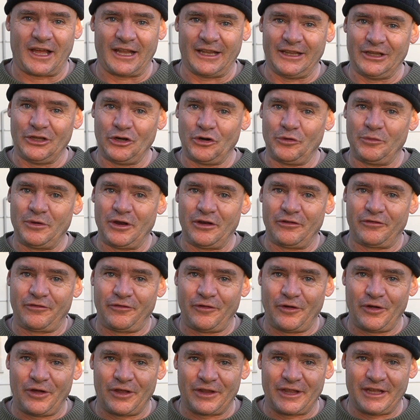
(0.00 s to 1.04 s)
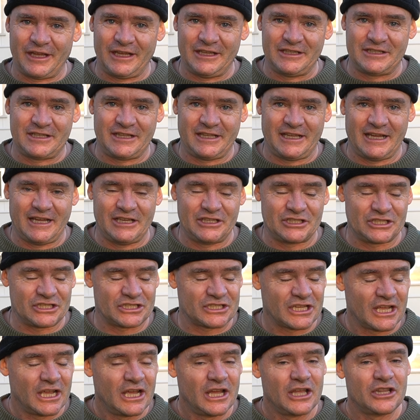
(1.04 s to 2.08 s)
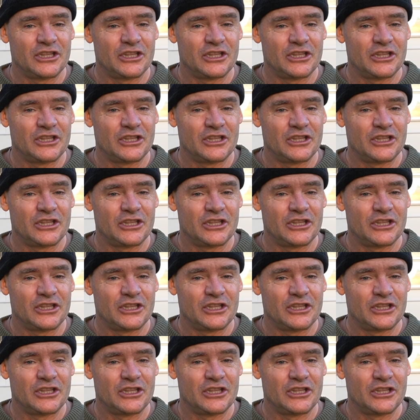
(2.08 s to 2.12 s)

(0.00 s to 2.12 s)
a little bit further into the edges.